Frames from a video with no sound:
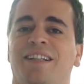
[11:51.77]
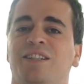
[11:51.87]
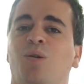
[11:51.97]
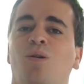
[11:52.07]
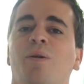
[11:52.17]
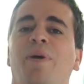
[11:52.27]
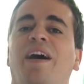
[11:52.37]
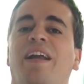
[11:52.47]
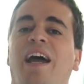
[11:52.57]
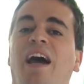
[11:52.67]
Talk
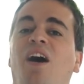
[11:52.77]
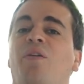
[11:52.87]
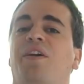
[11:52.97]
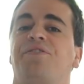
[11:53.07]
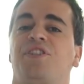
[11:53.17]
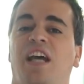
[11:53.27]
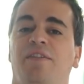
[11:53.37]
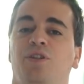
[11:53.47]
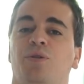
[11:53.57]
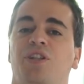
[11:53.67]
about how they've
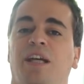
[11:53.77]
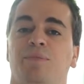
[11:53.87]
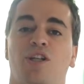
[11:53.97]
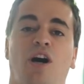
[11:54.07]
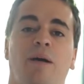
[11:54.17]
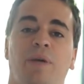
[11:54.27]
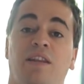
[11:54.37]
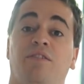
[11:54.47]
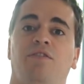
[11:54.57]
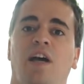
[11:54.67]
saved your team time
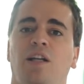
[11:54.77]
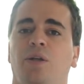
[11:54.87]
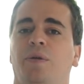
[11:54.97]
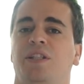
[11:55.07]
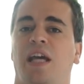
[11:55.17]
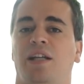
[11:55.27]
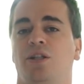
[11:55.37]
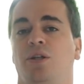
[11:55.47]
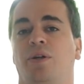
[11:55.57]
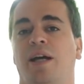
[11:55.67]
and the value it's had
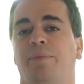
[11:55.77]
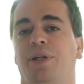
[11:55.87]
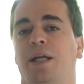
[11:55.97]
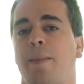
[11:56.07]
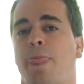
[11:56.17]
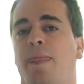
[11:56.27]
to your company.